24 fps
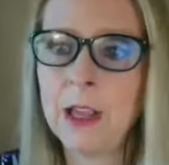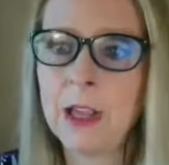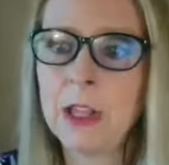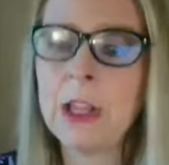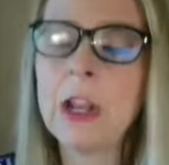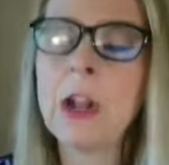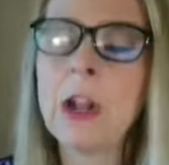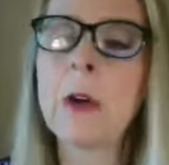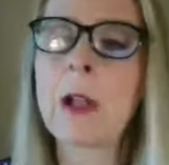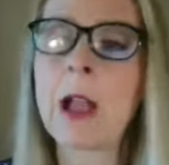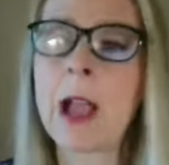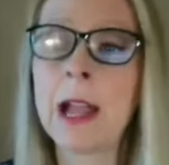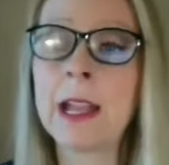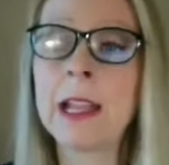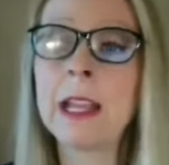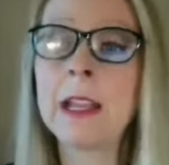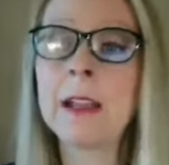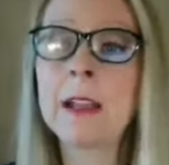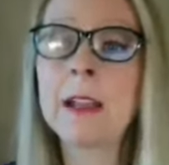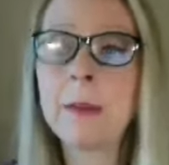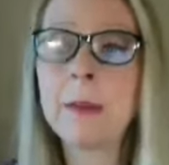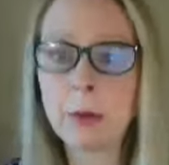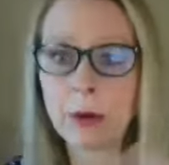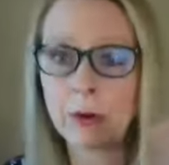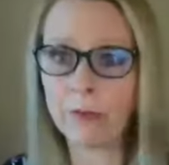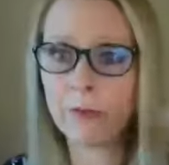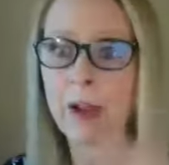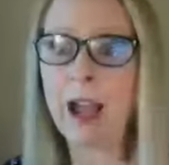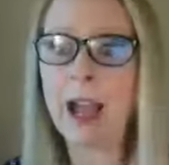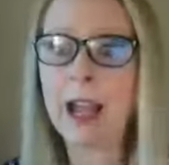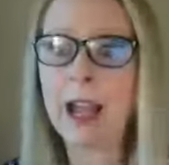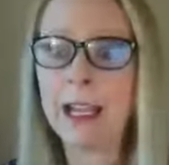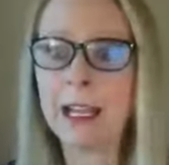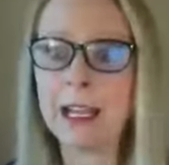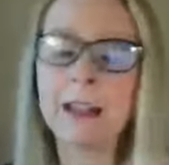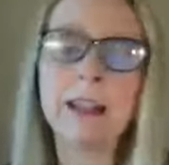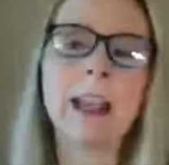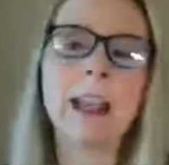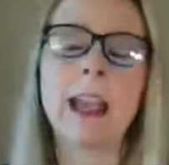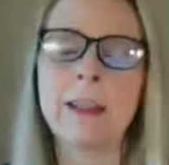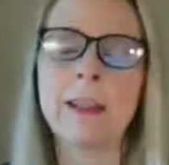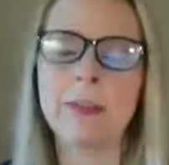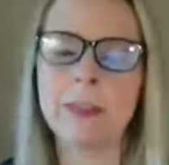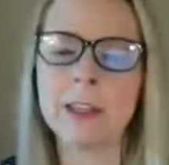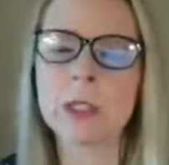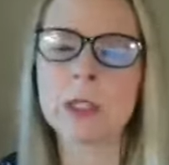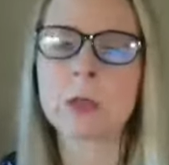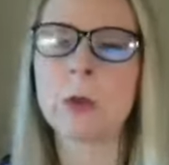You know, kind of providing,
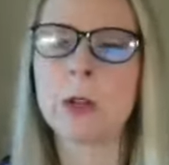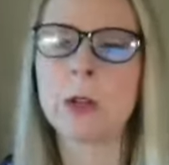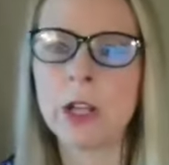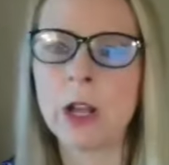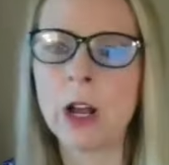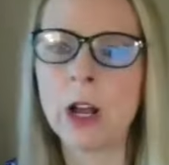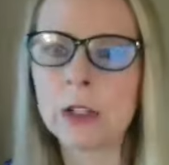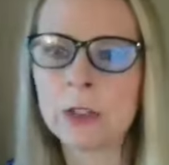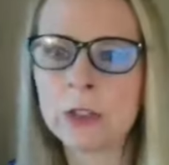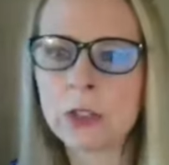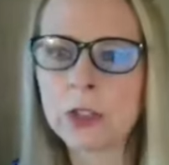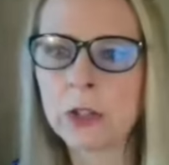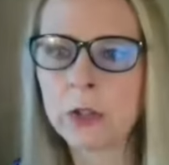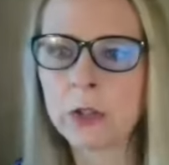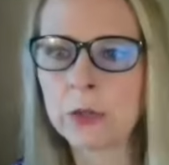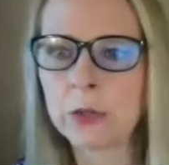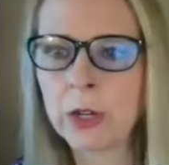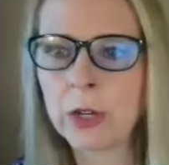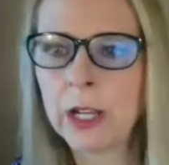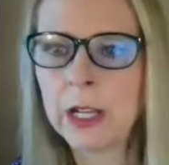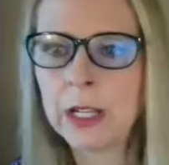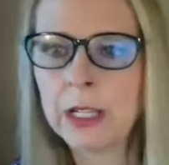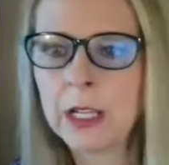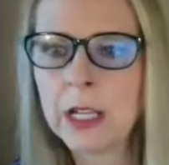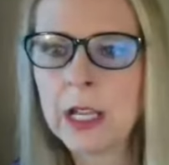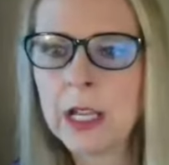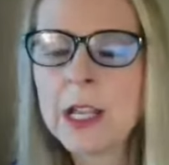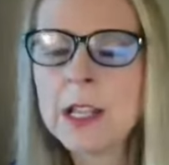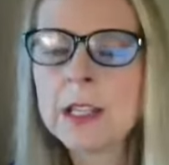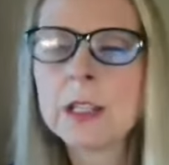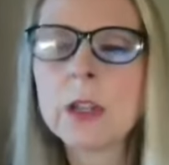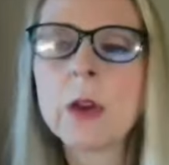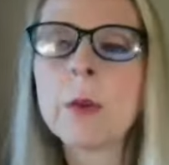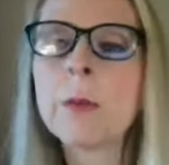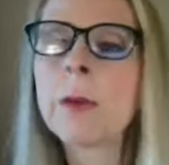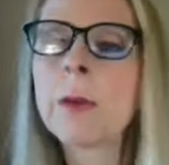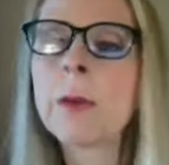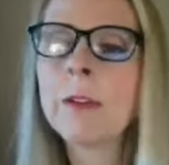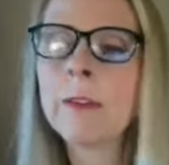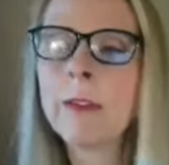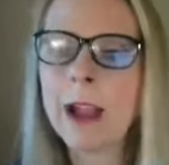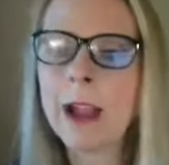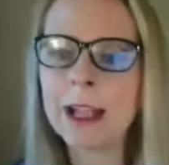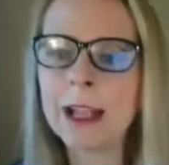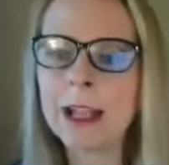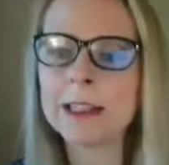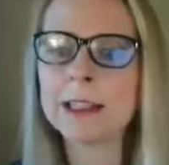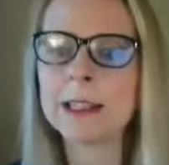again, these were young children. So
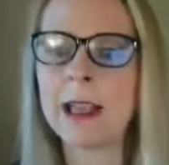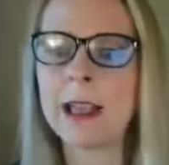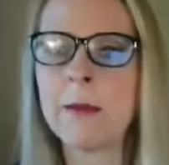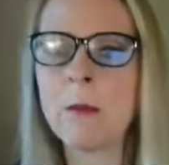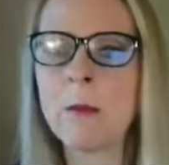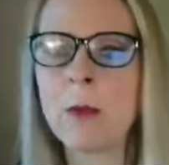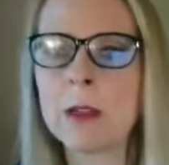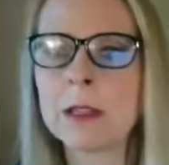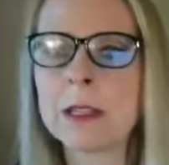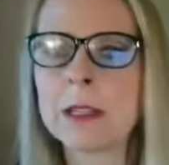provides them with